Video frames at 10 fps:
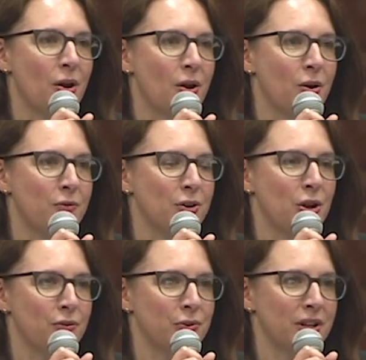over and
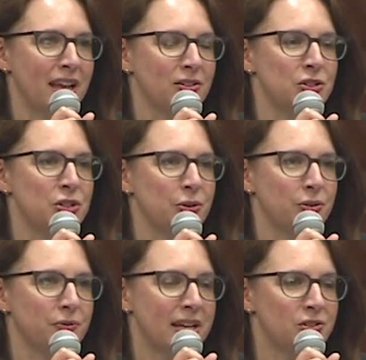over again to the
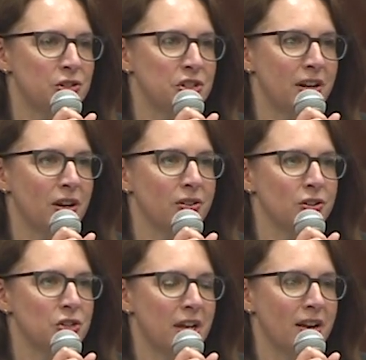vice chair, the
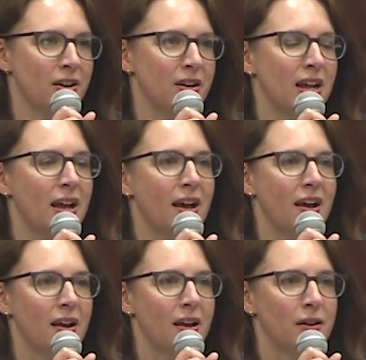chair
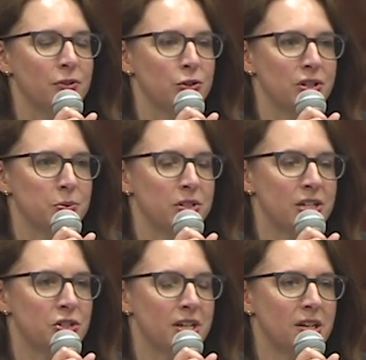of the
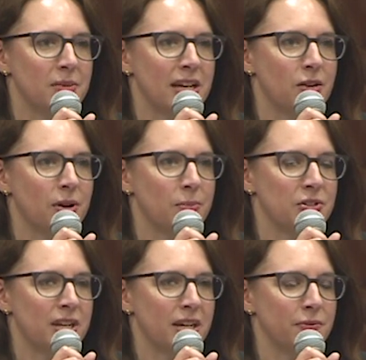Transportation Committee,
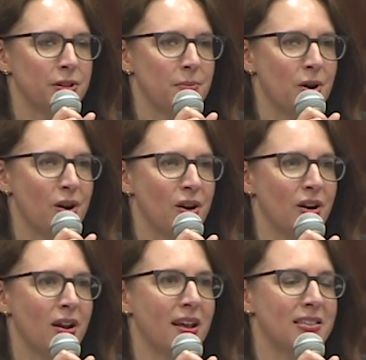Representative
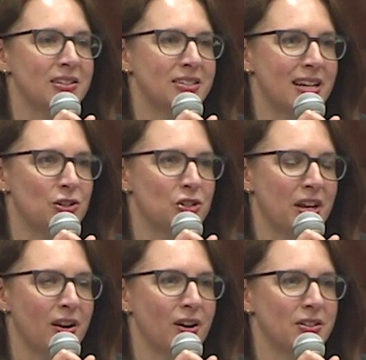Lamar, the Senate
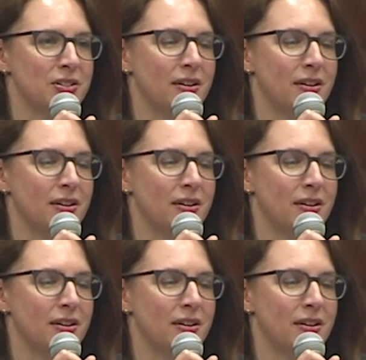chair,